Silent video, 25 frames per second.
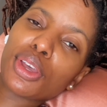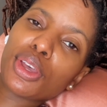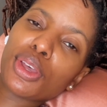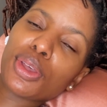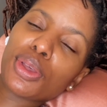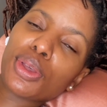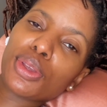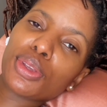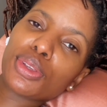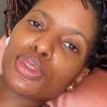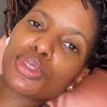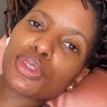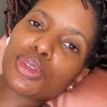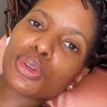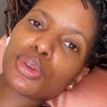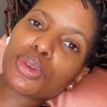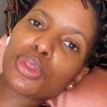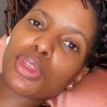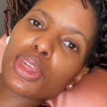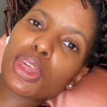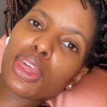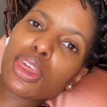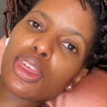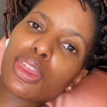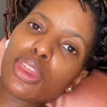So
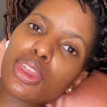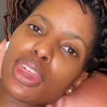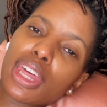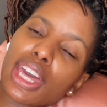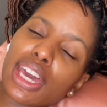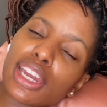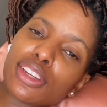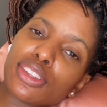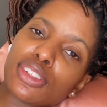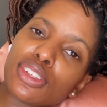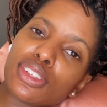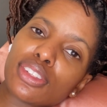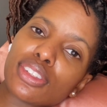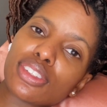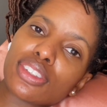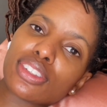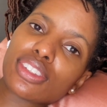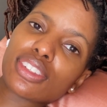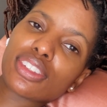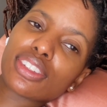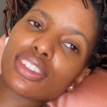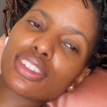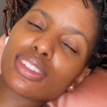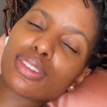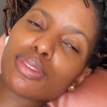that
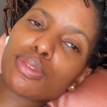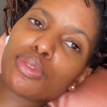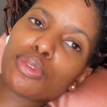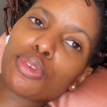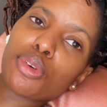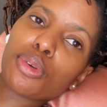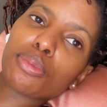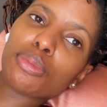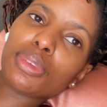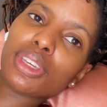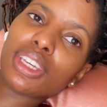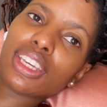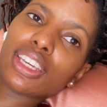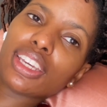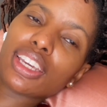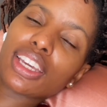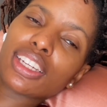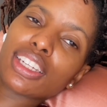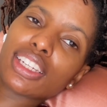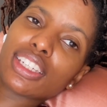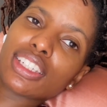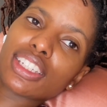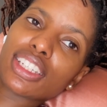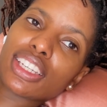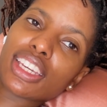is for me an
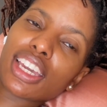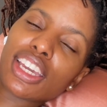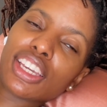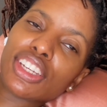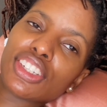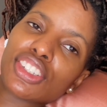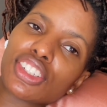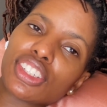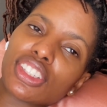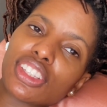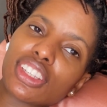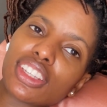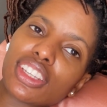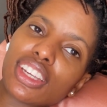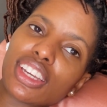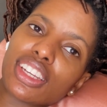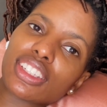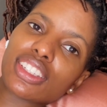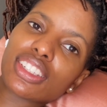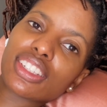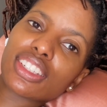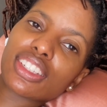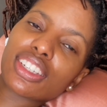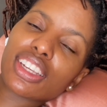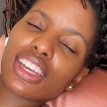indication that
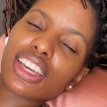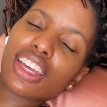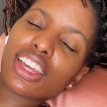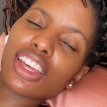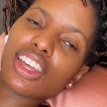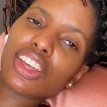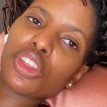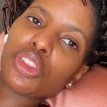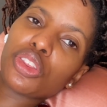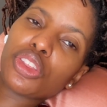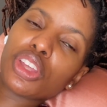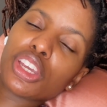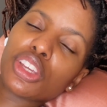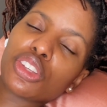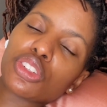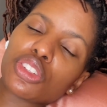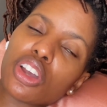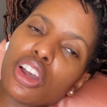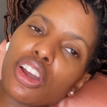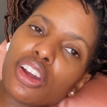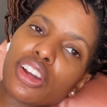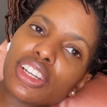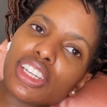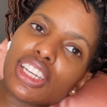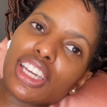things
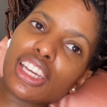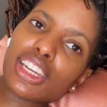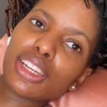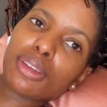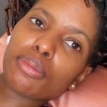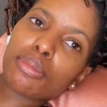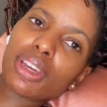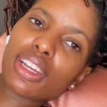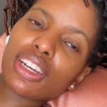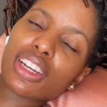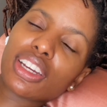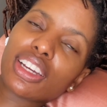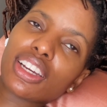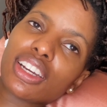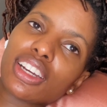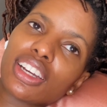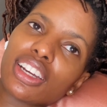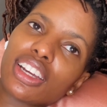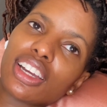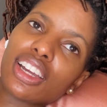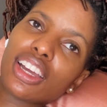are getting better.